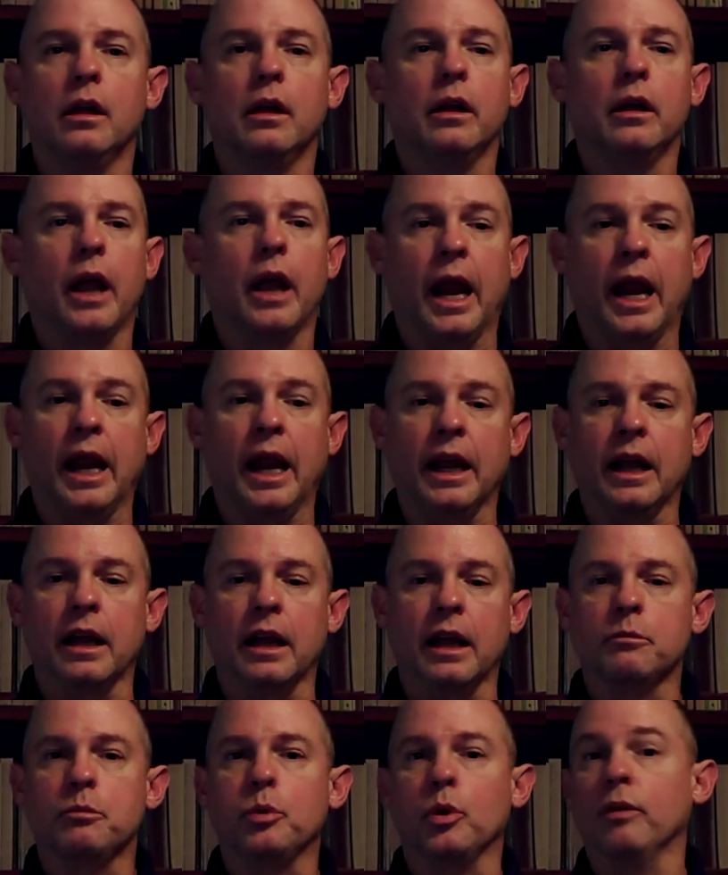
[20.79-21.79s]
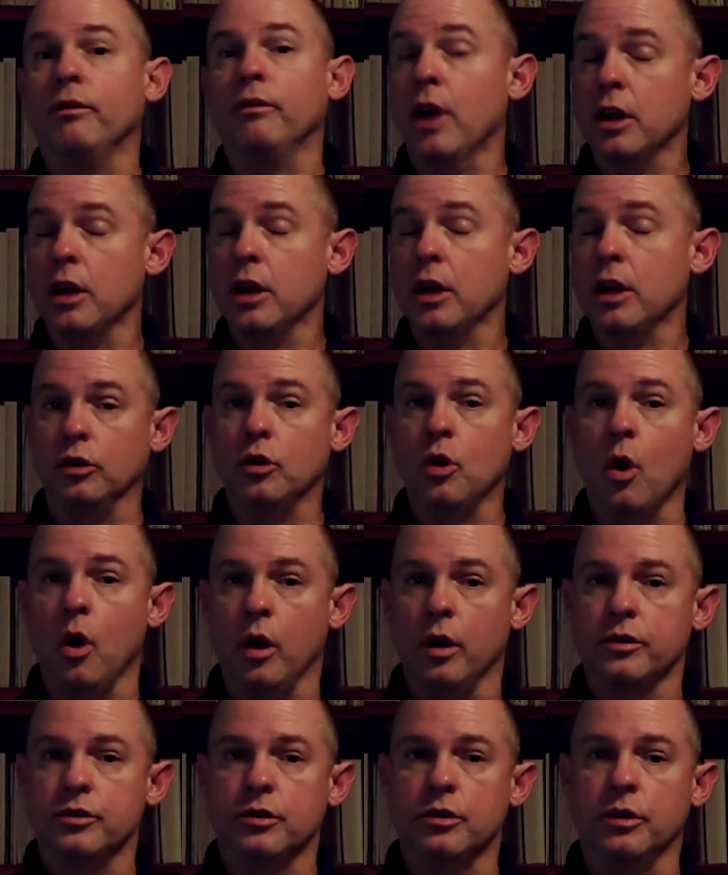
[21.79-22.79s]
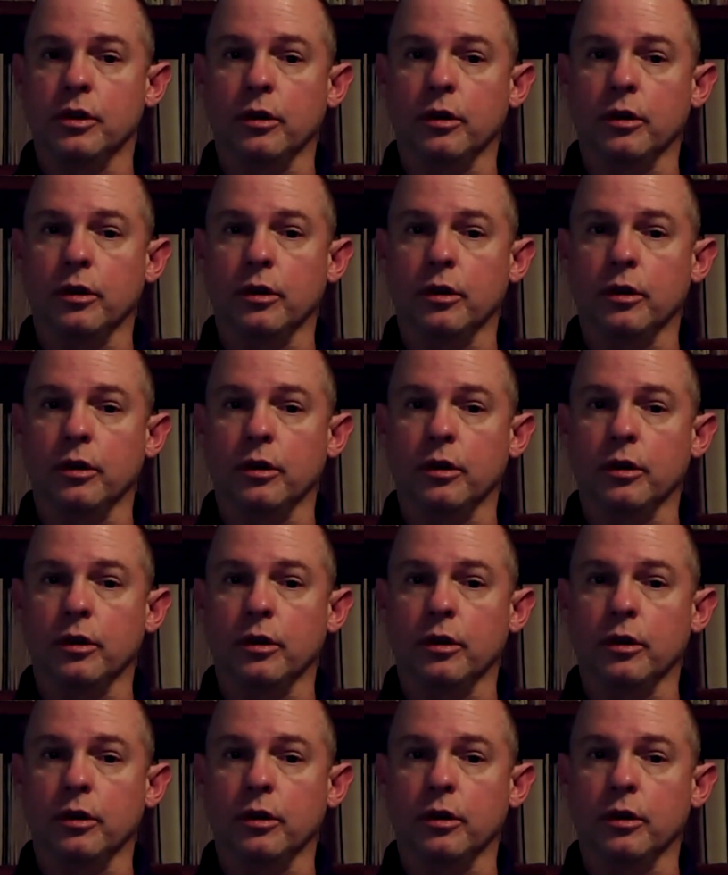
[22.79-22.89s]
and prevention costs,